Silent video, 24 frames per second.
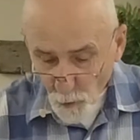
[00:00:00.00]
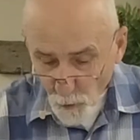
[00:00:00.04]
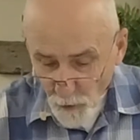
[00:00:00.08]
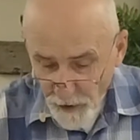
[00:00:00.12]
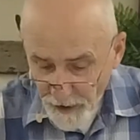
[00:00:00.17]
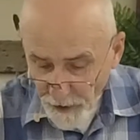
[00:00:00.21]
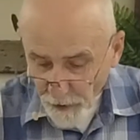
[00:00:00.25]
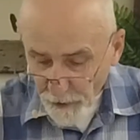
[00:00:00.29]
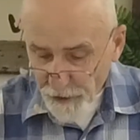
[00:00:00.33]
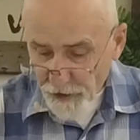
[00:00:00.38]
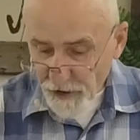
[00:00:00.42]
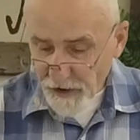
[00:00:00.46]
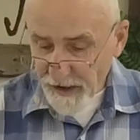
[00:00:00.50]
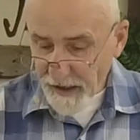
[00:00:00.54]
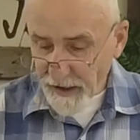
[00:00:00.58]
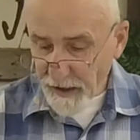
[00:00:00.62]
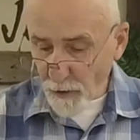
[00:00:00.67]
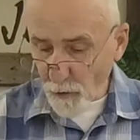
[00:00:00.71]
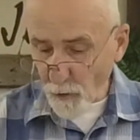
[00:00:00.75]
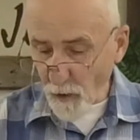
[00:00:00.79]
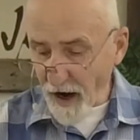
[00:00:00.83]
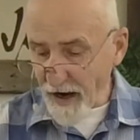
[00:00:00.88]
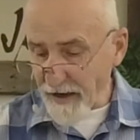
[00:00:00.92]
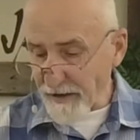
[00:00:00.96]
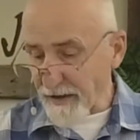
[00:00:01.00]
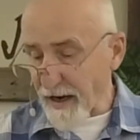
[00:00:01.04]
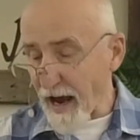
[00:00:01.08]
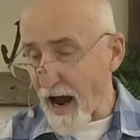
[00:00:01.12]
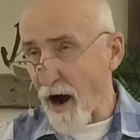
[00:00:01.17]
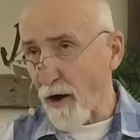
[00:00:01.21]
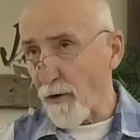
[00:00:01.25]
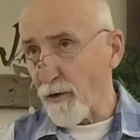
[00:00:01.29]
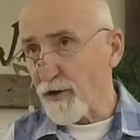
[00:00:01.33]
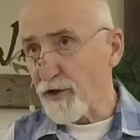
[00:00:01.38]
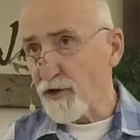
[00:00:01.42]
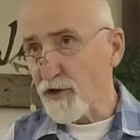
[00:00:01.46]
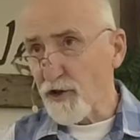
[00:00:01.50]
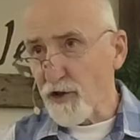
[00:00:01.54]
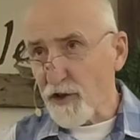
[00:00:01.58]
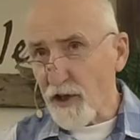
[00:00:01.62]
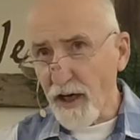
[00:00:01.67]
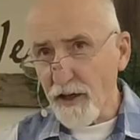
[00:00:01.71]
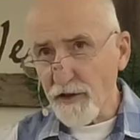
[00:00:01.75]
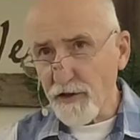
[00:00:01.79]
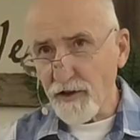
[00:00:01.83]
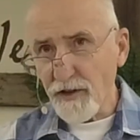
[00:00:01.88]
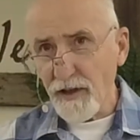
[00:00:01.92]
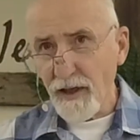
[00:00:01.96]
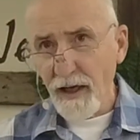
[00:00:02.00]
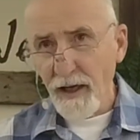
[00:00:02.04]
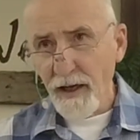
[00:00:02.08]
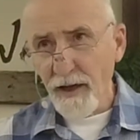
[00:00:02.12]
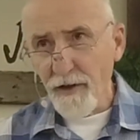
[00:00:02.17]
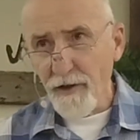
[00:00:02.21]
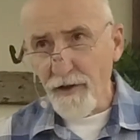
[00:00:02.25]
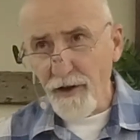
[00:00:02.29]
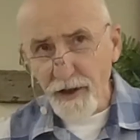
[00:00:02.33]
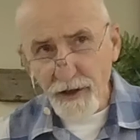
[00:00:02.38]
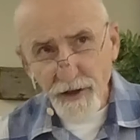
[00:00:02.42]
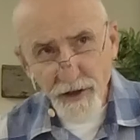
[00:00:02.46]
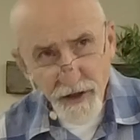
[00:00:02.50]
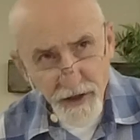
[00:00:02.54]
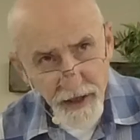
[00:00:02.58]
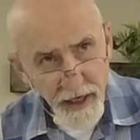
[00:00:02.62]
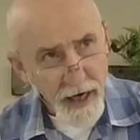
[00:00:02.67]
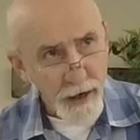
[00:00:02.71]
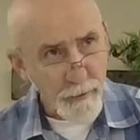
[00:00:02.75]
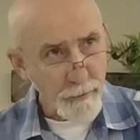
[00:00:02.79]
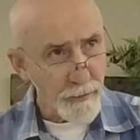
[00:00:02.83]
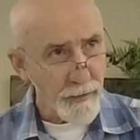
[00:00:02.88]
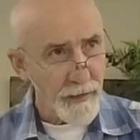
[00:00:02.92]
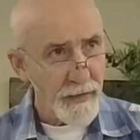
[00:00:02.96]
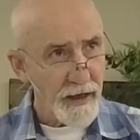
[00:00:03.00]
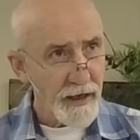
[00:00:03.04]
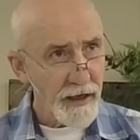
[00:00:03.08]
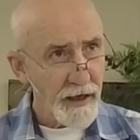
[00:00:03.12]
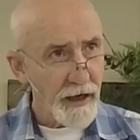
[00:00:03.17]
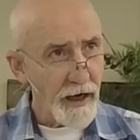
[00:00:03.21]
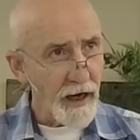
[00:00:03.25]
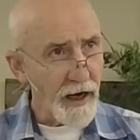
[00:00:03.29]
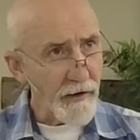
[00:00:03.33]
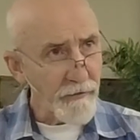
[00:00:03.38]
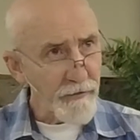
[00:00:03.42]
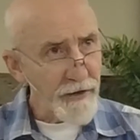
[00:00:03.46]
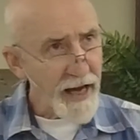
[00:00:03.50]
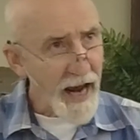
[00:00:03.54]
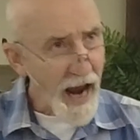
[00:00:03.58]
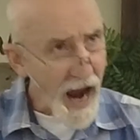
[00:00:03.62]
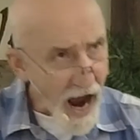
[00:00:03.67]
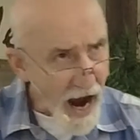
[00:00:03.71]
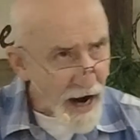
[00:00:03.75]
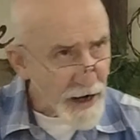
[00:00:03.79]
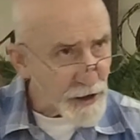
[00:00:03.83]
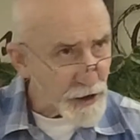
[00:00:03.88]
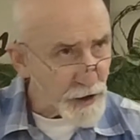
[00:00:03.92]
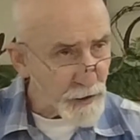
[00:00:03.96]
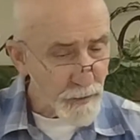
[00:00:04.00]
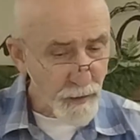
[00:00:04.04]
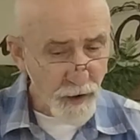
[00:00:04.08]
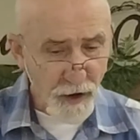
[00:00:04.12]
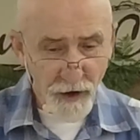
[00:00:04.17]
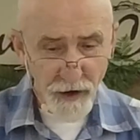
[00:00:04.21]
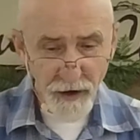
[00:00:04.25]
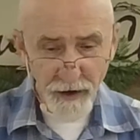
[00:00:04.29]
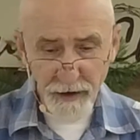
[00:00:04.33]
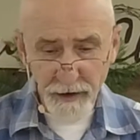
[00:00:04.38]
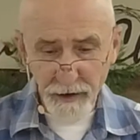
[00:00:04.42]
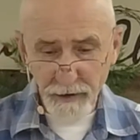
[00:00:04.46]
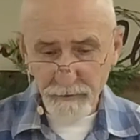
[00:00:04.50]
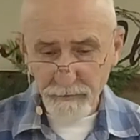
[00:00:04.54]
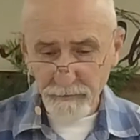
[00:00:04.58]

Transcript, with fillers: we are seeing right now is just the tip of the iceberg.